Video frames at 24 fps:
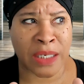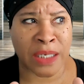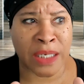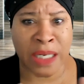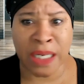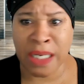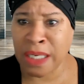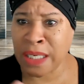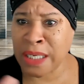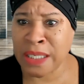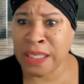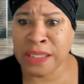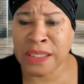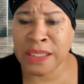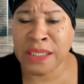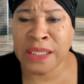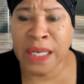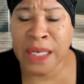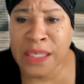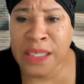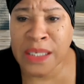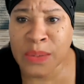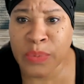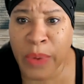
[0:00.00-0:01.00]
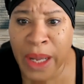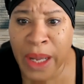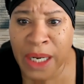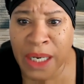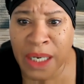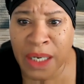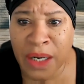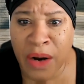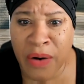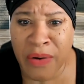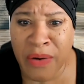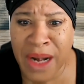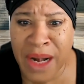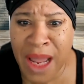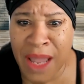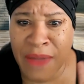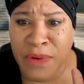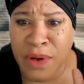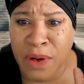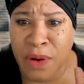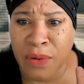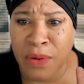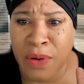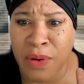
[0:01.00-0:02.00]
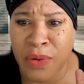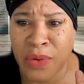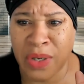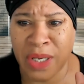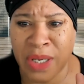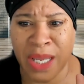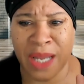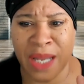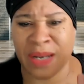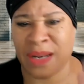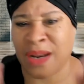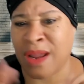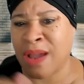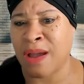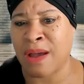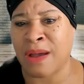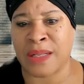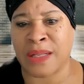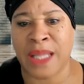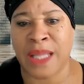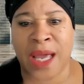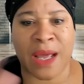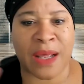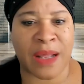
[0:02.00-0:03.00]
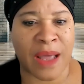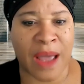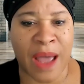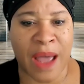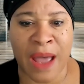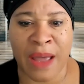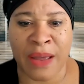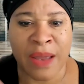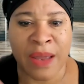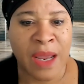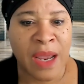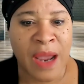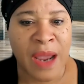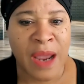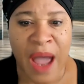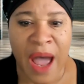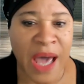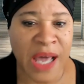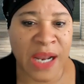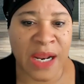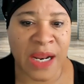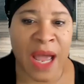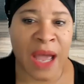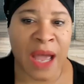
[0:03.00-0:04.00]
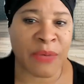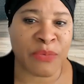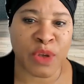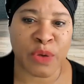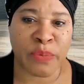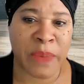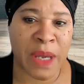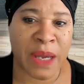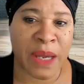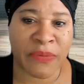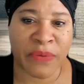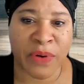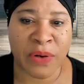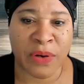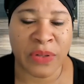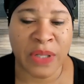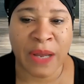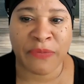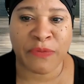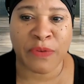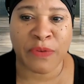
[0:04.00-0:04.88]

Nina and Sunny's wedding? Her and Ava gonna go to get, nah, that I you may have heard